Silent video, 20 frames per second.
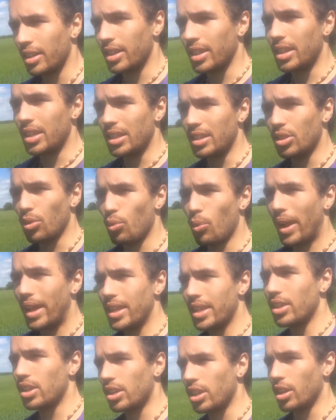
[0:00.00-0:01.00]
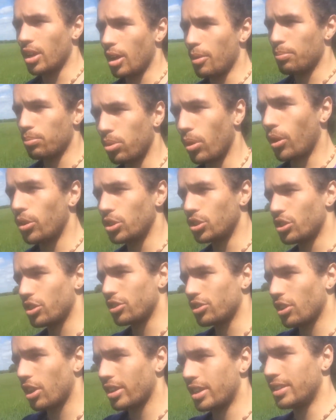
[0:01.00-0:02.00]
the way you can approach
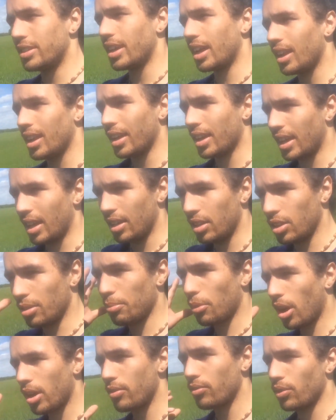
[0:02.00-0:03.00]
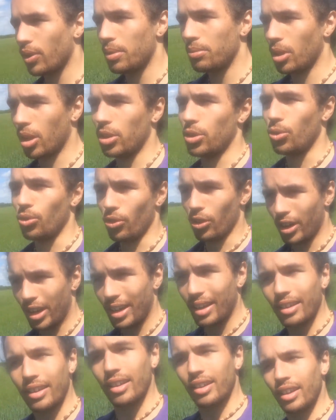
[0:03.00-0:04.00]
the psychedelic in the mind frame that you were
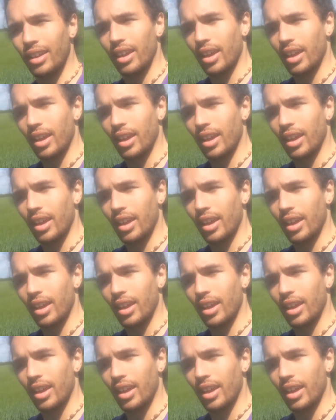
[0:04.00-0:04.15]
in,